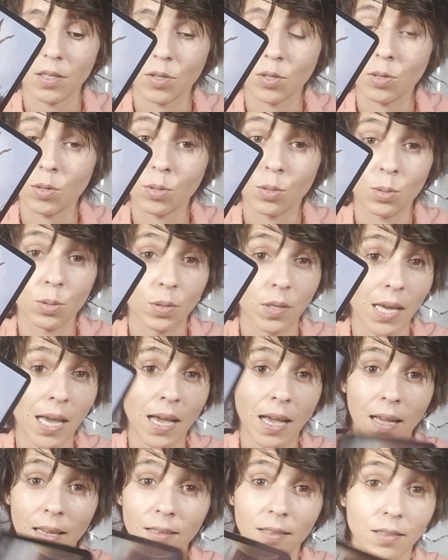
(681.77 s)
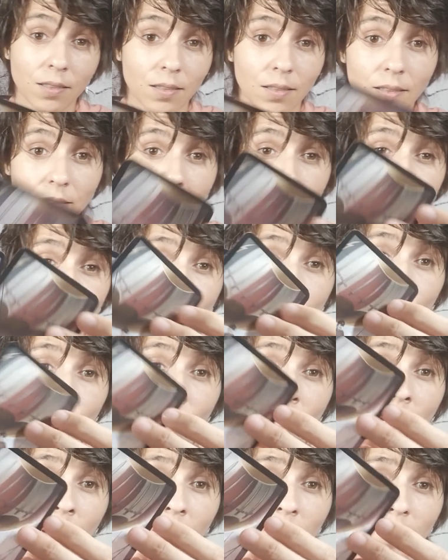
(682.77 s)
screw that, it's too
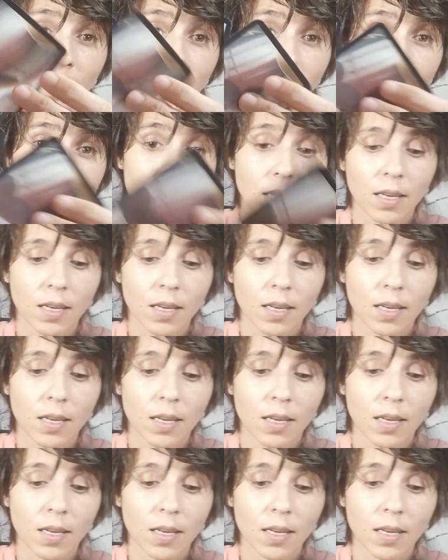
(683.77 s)
hard.